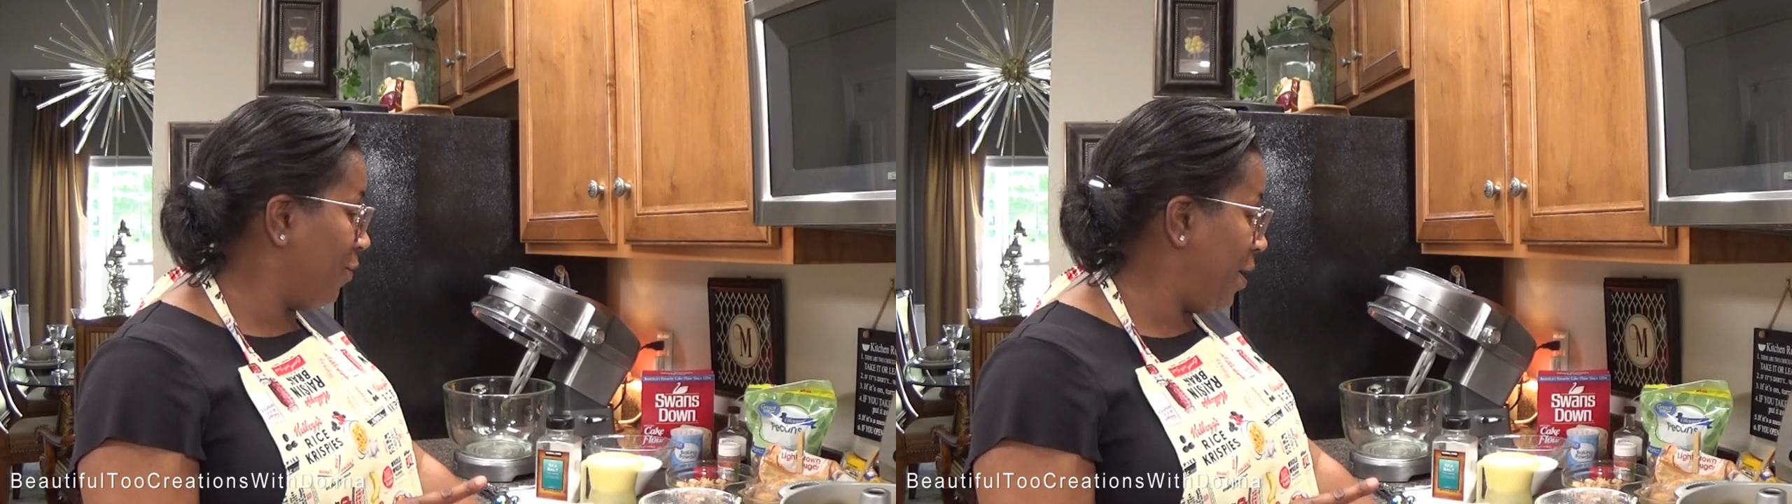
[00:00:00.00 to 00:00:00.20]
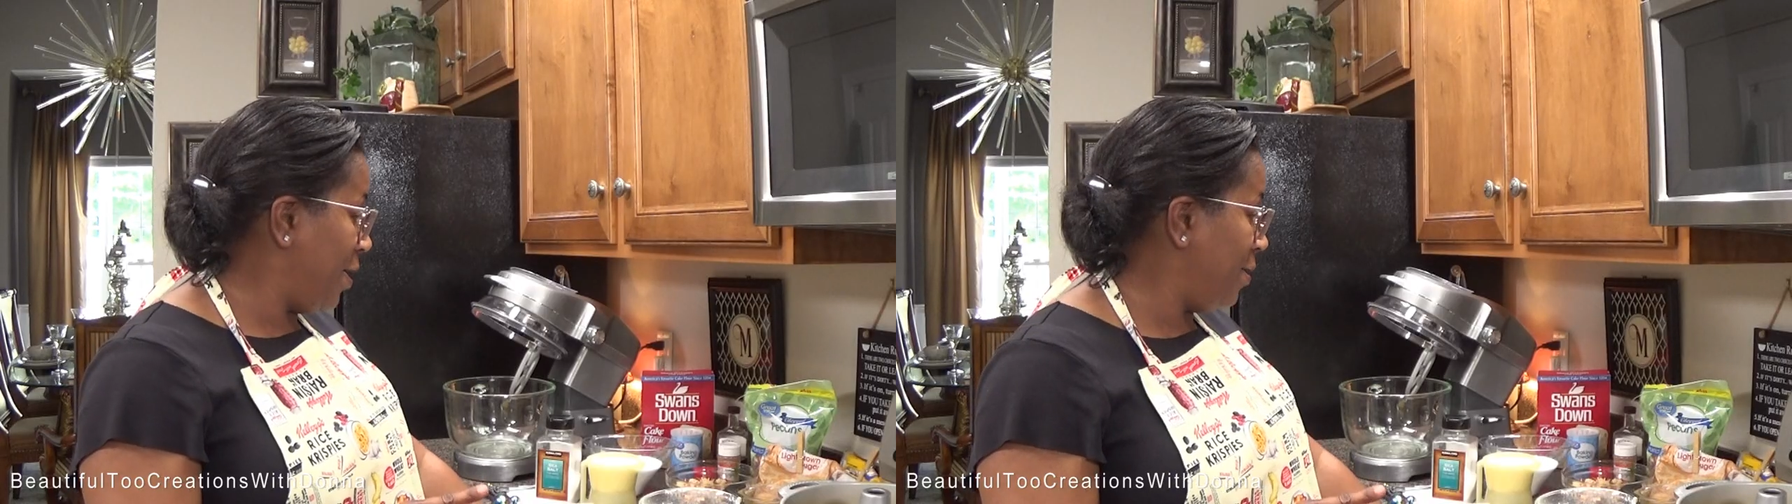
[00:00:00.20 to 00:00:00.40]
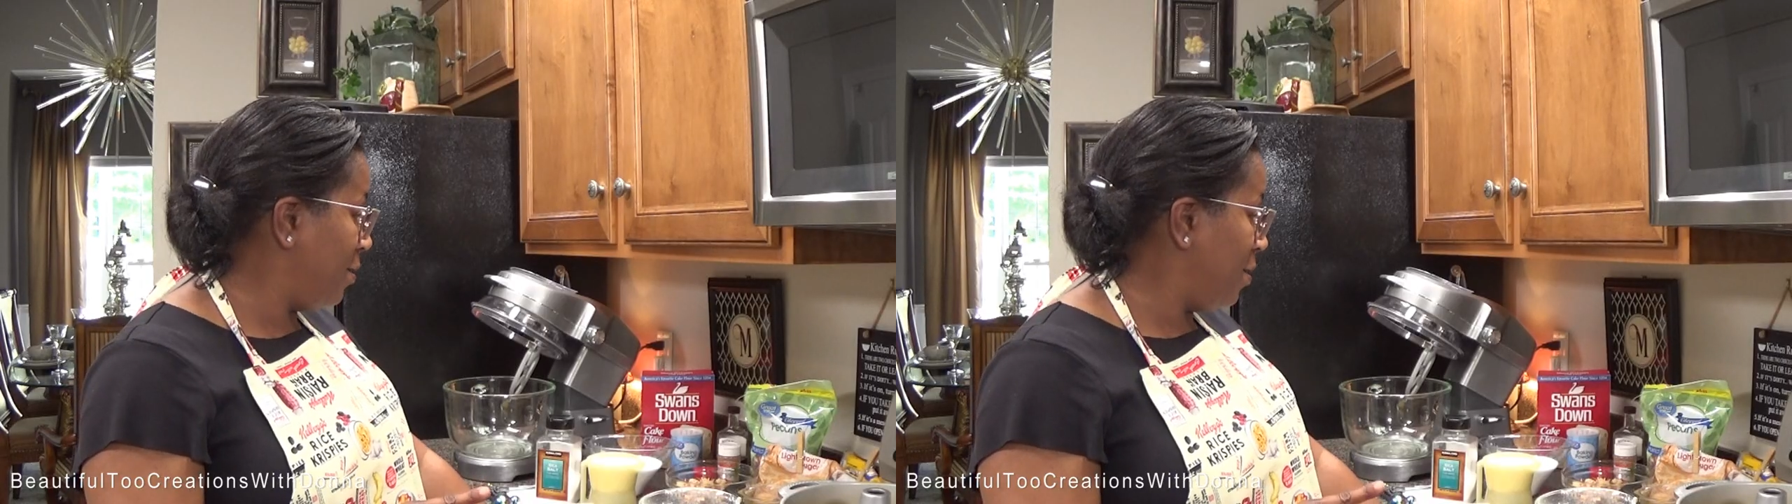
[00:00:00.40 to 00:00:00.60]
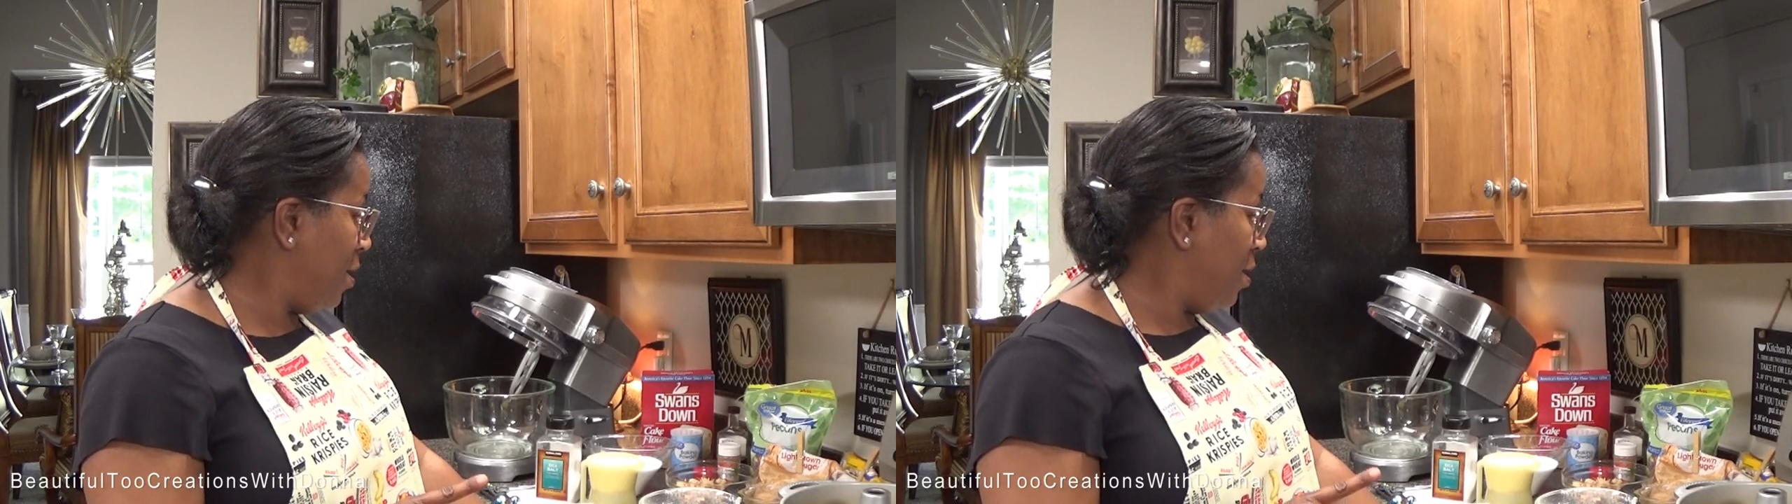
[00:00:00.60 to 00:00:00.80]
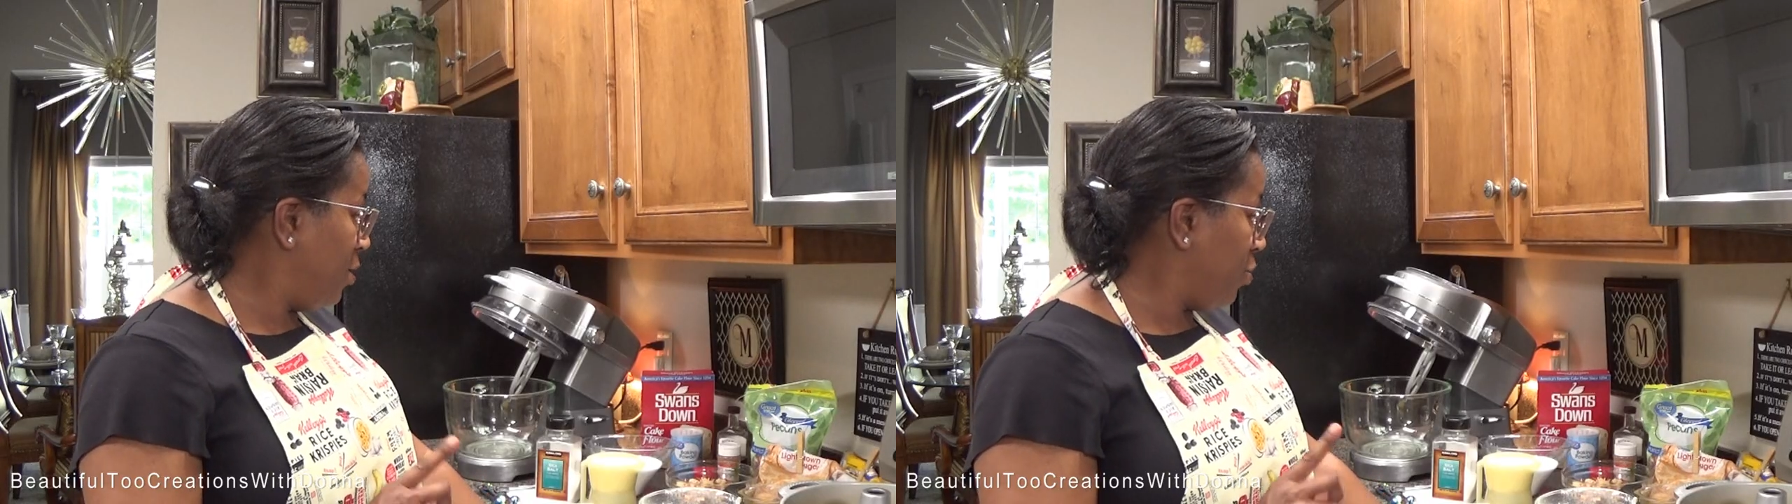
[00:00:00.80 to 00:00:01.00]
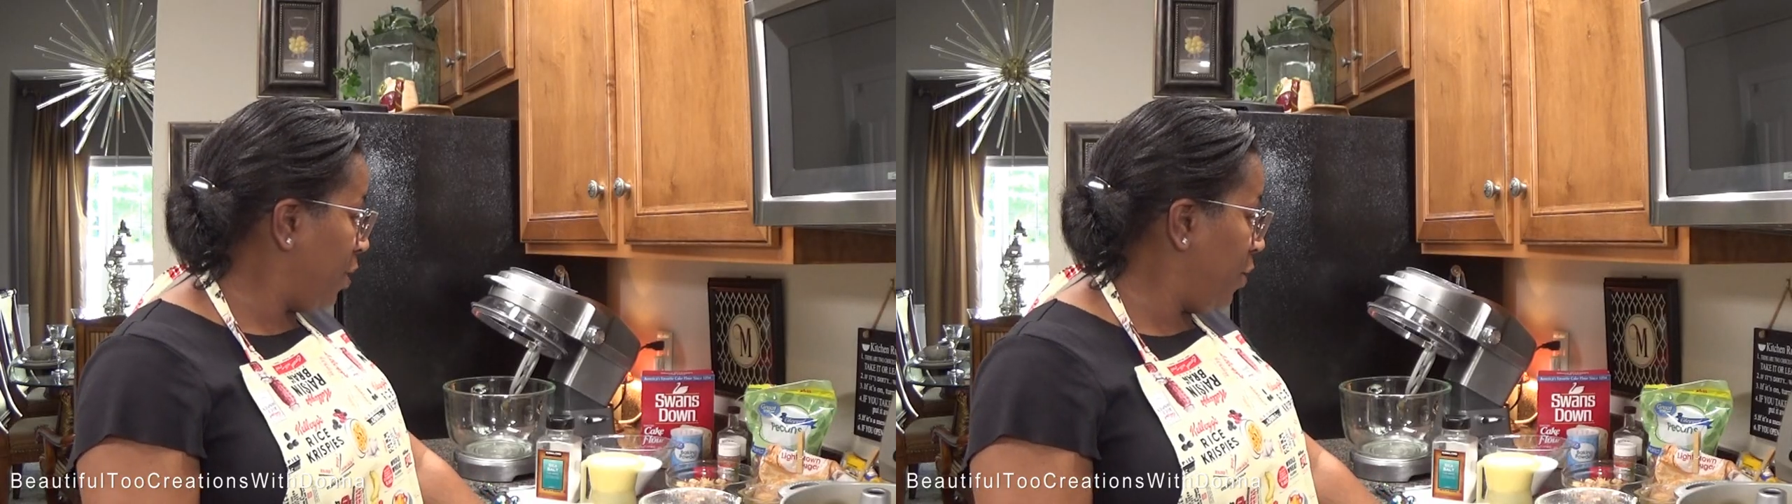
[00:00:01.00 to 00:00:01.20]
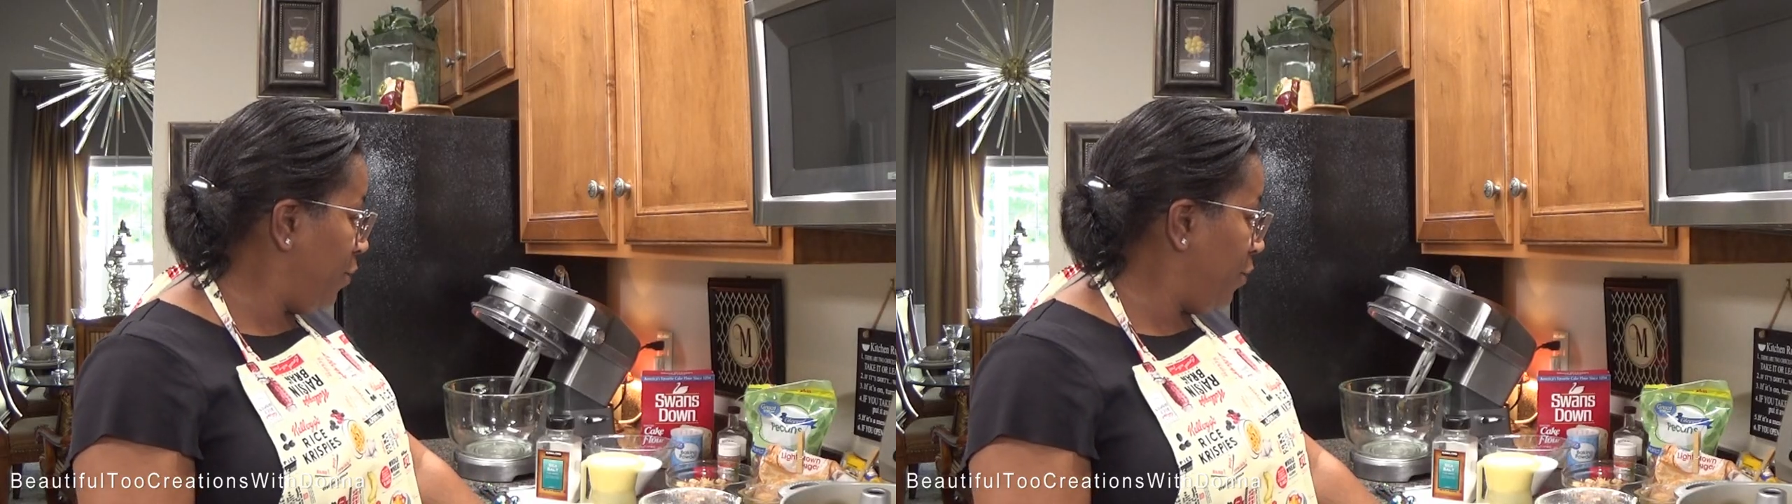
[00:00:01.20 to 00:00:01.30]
degrees, so